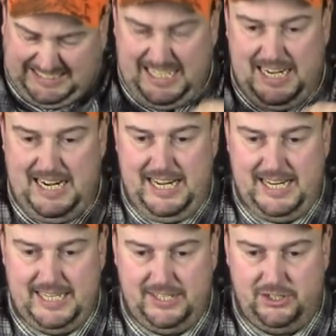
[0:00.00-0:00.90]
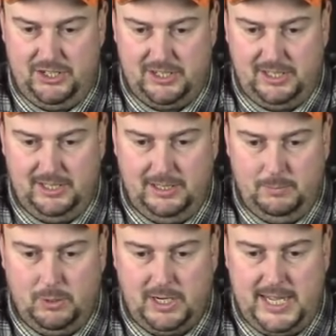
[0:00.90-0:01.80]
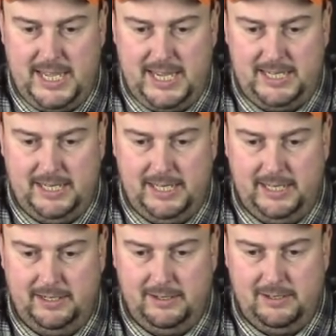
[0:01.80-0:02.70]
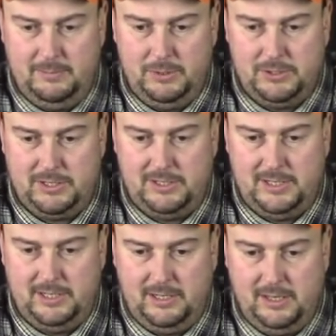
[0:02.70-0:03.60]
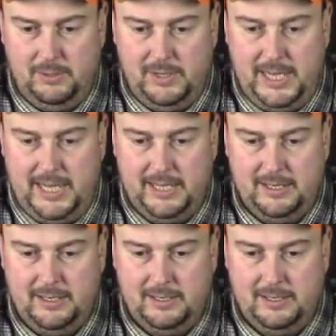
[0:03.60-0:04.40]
Alright, it needs just a little more heat. It almost is in all the way.